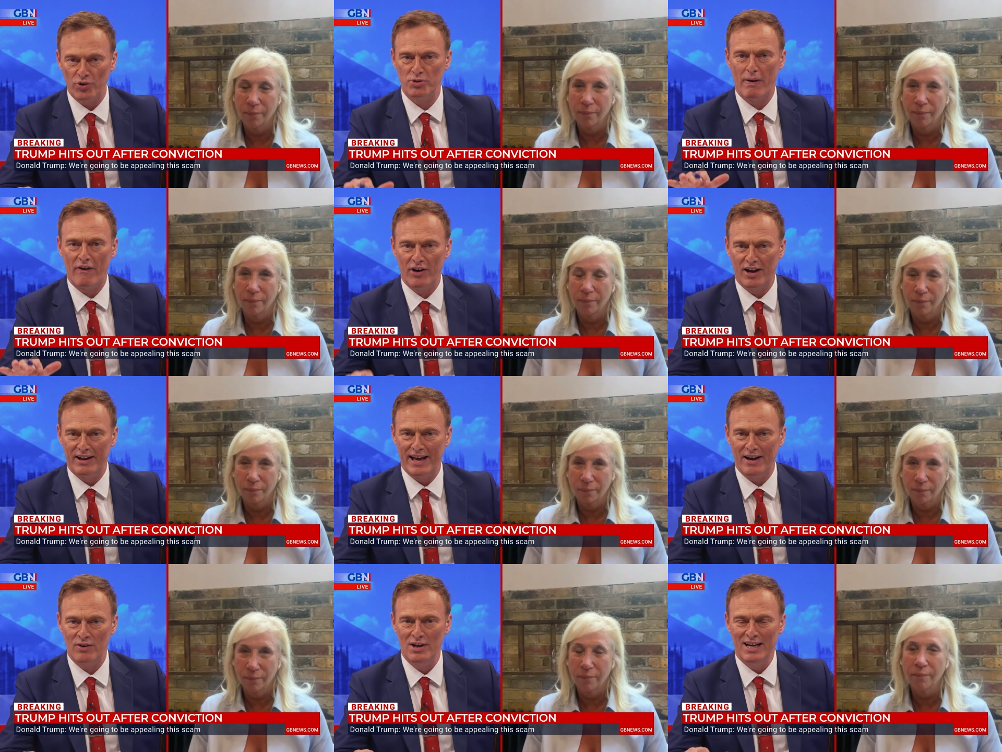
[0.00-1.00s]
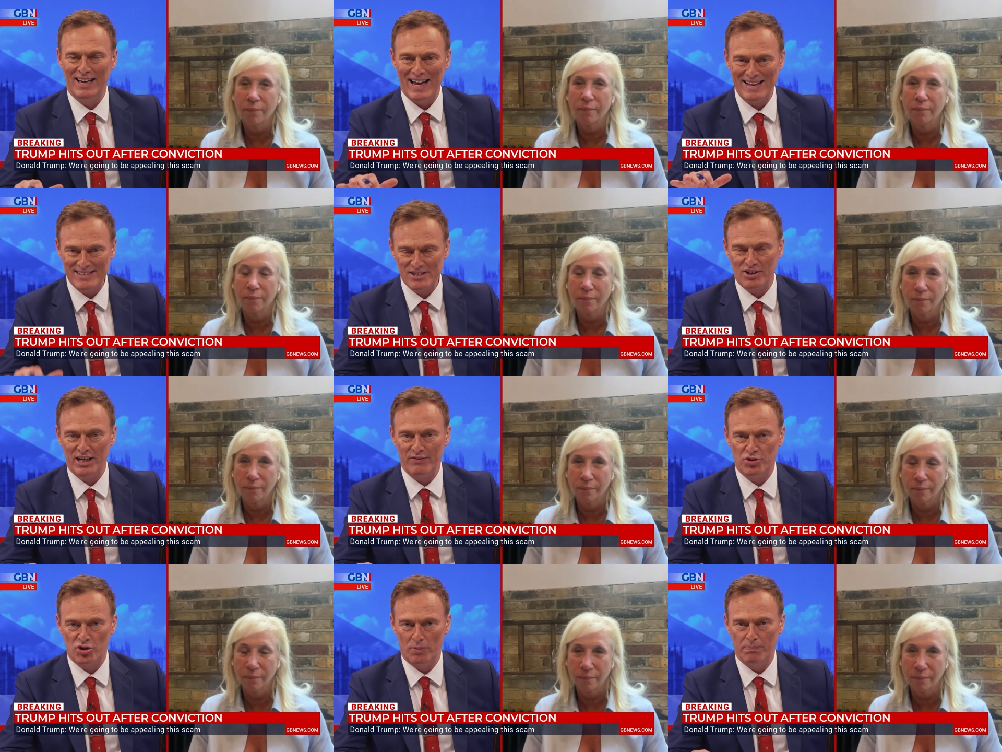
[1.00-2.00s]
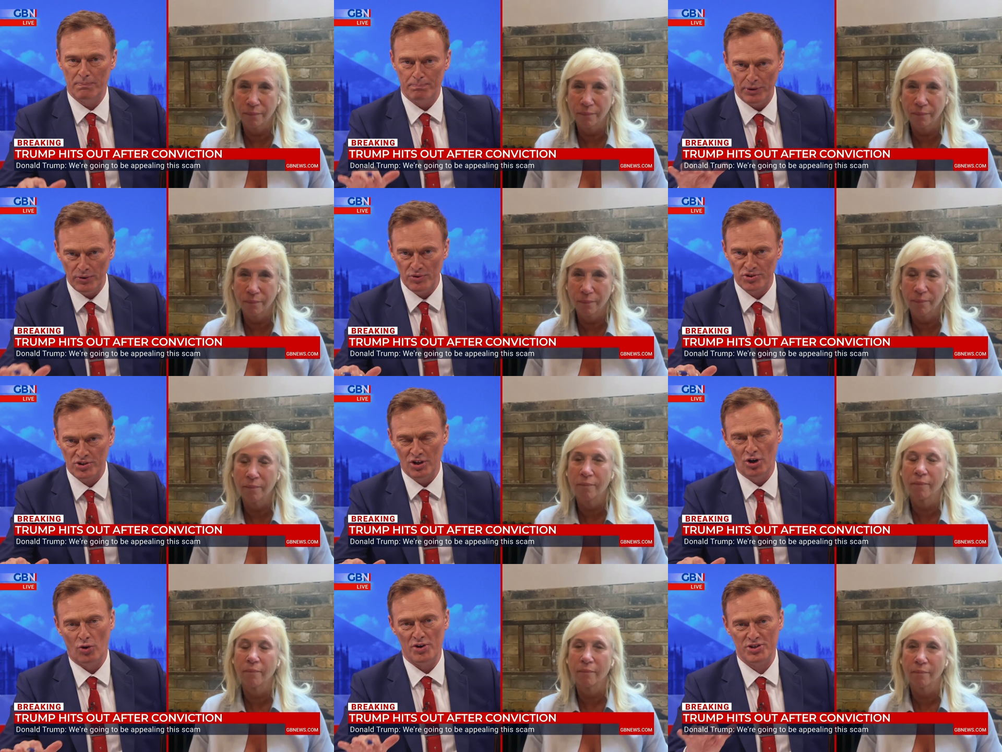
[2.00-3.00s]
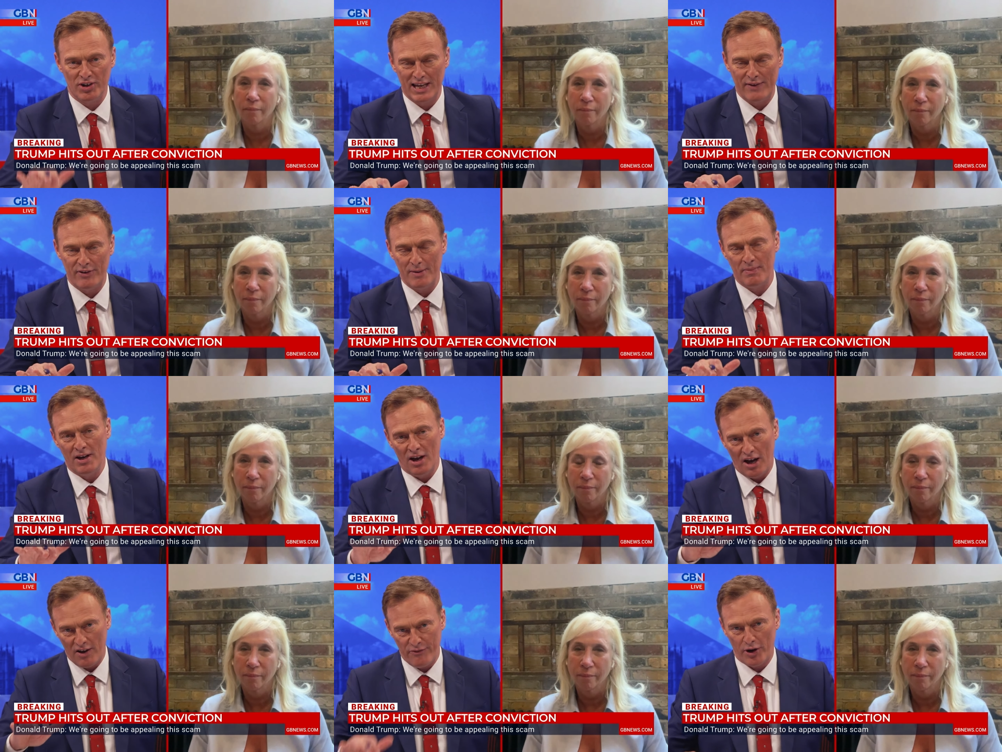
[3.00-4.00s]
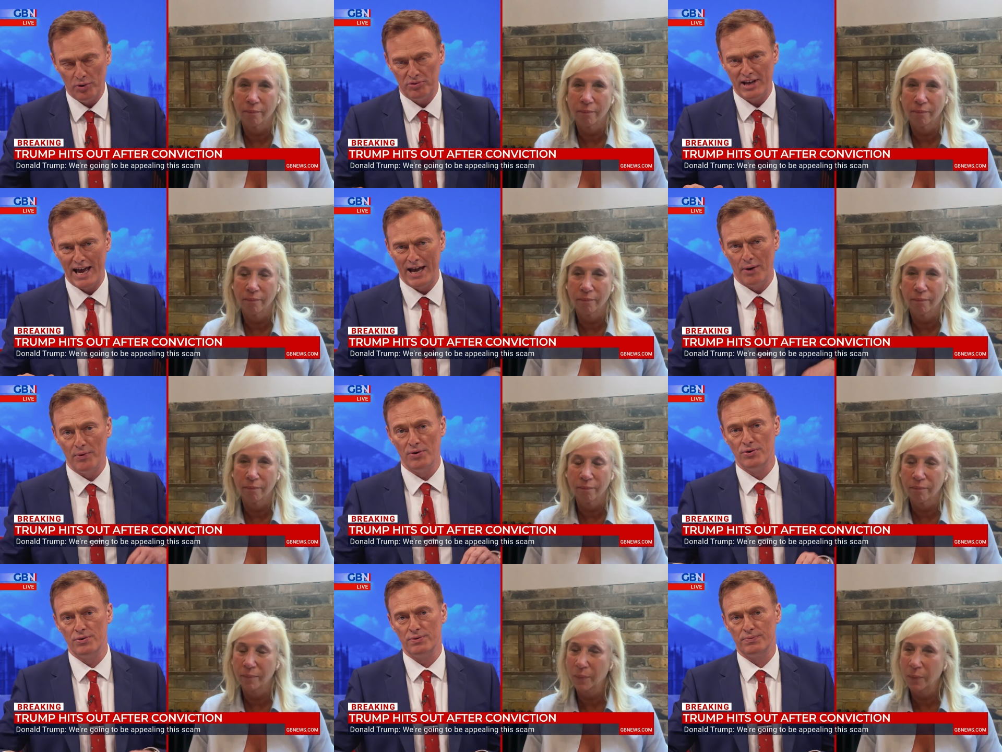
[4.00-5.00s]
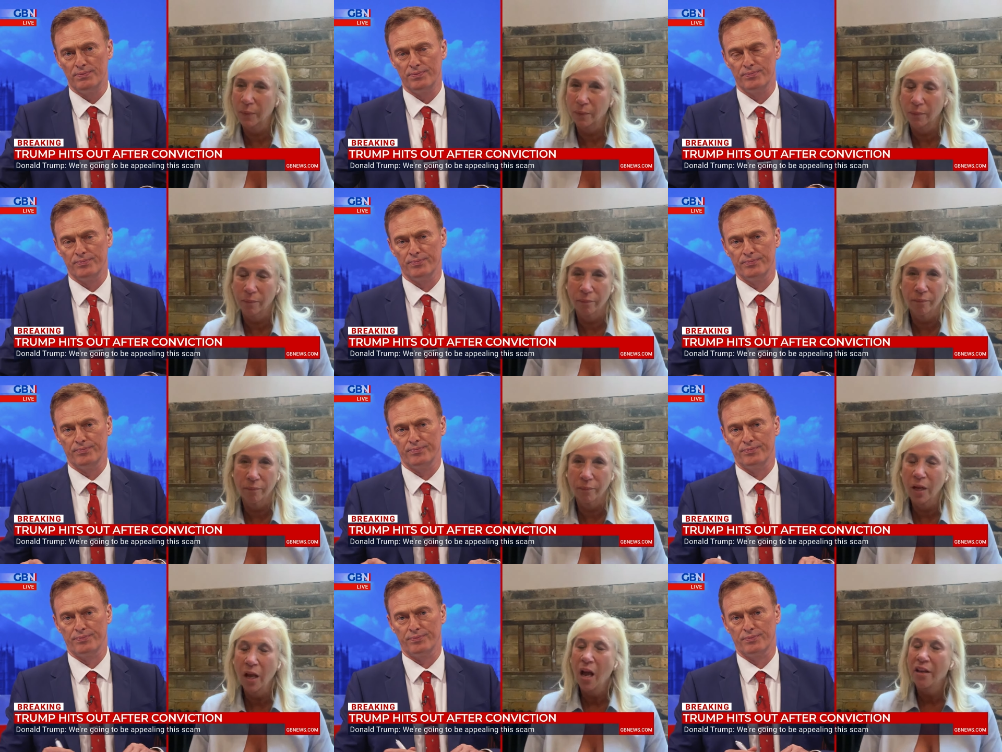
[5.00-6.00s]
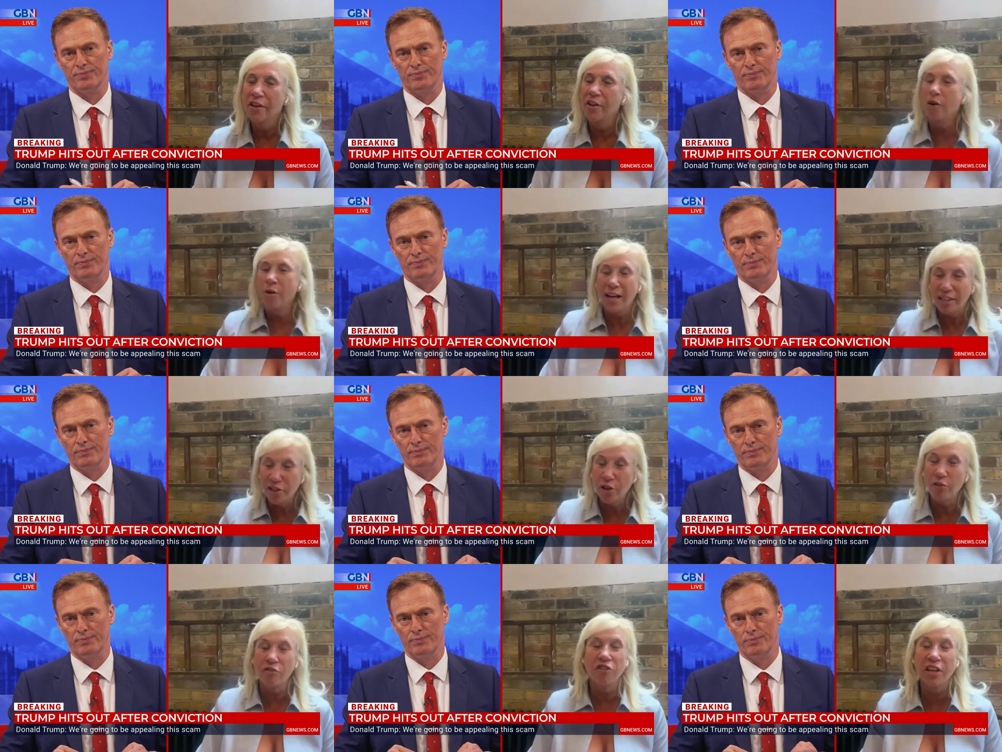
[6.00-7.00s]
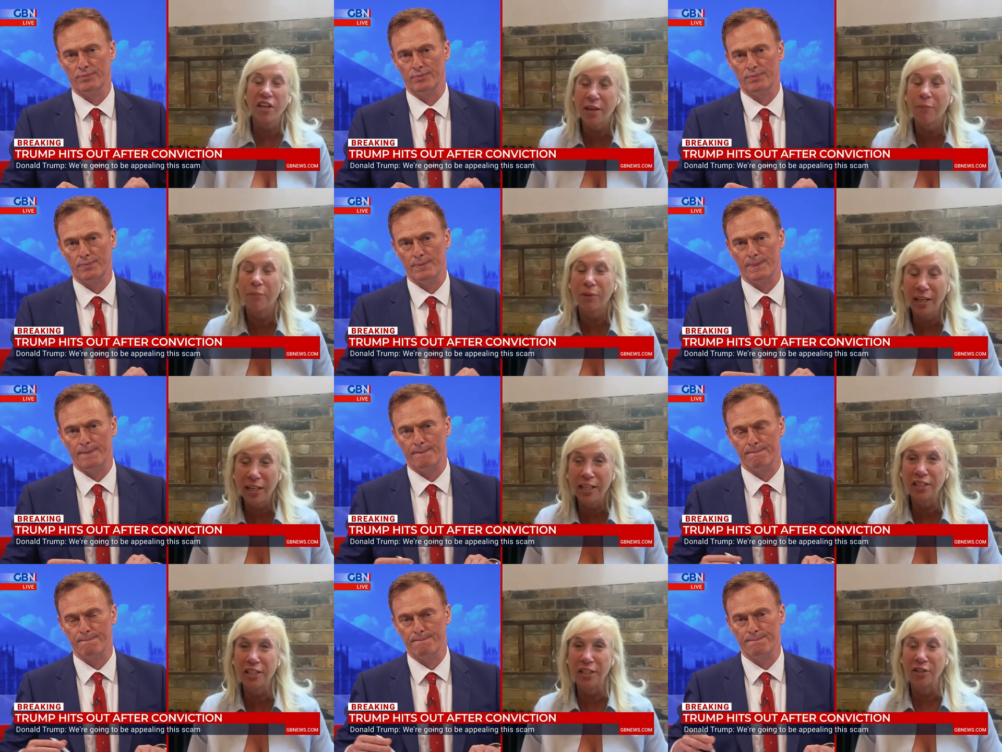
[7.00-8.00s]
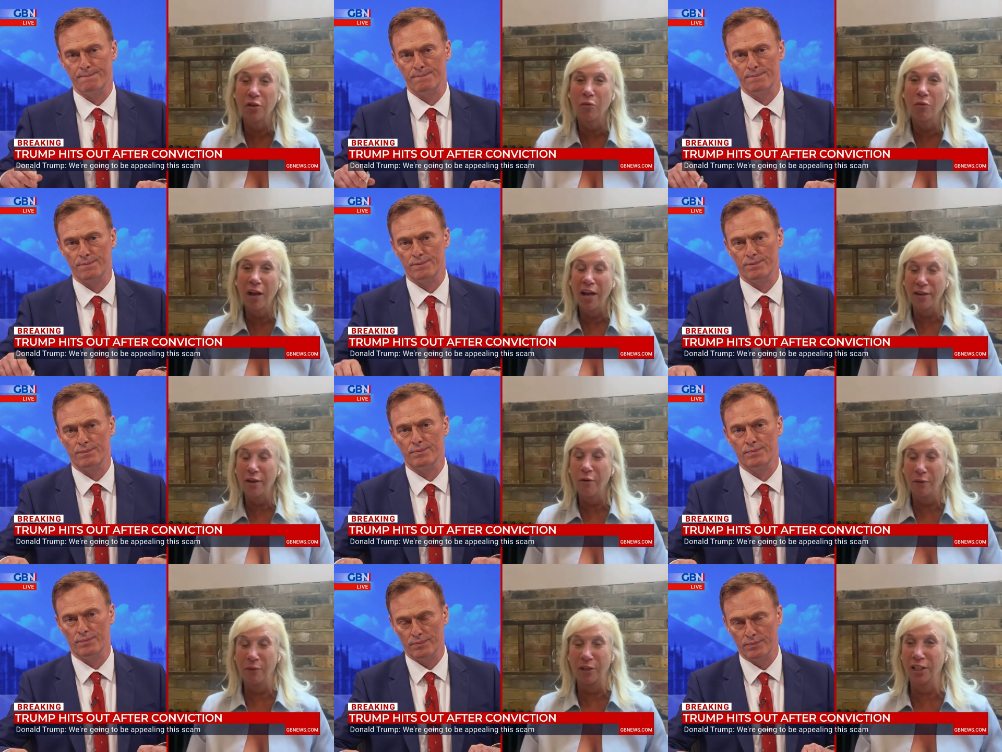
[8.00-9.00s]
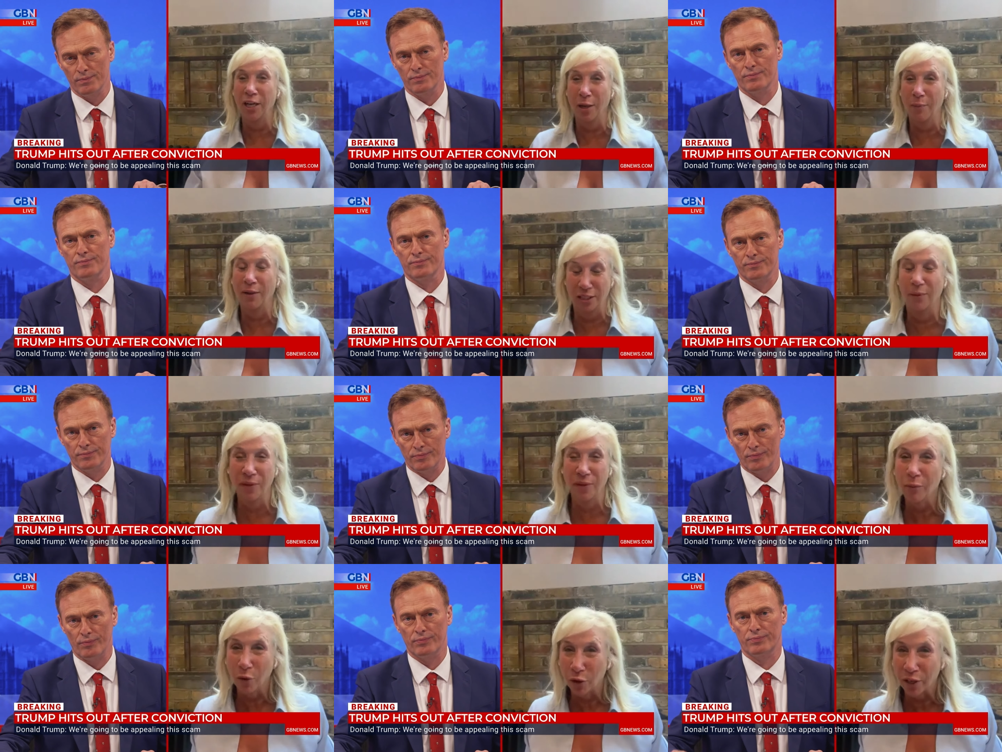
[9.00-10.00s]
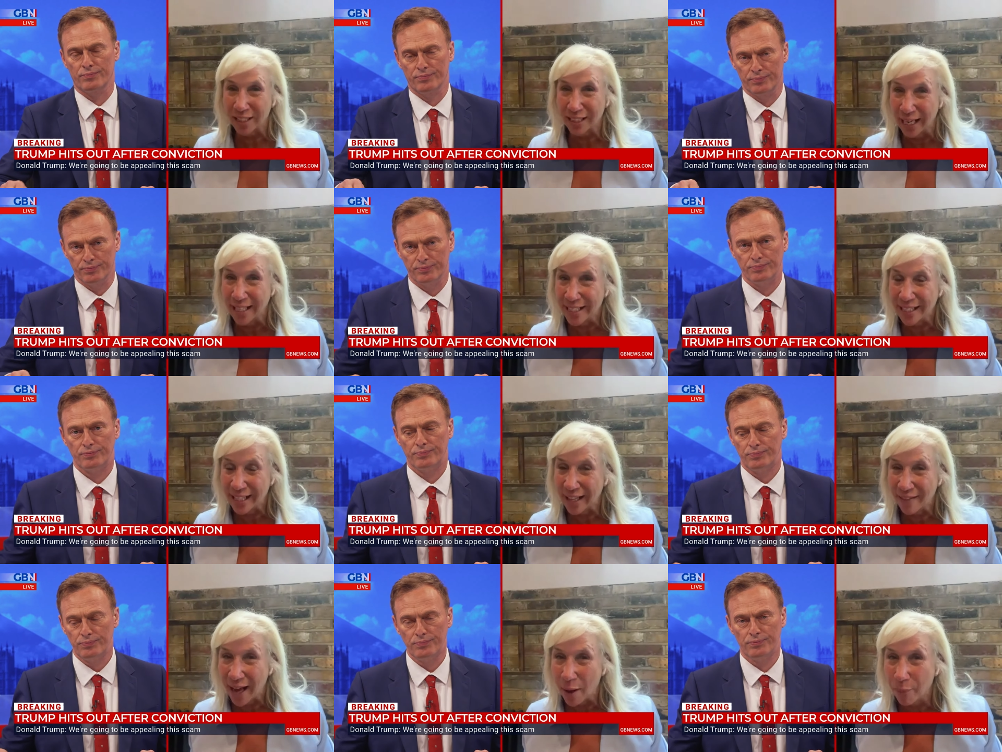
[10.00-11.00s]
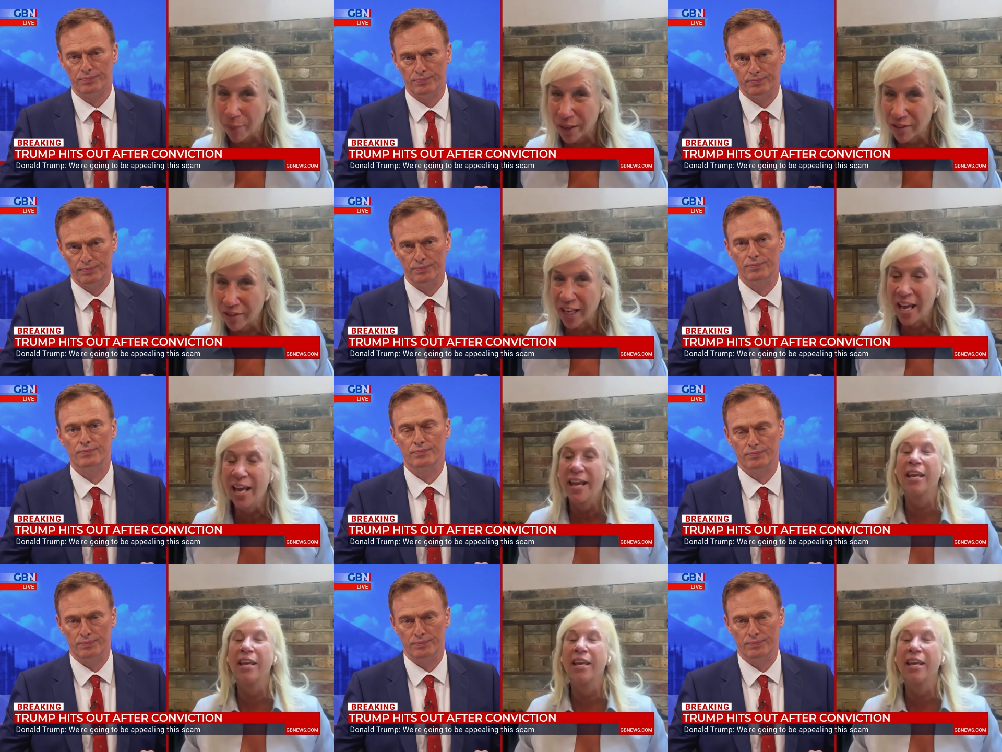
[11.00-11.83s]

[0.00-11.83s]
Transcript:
Speaker 1: America now? Is this going to give Trump a boost, or is it going to give him a vote down?
Speaker 2: You know, I don't think it plays either way. I know we want to talk about something more exciting than that, but I think it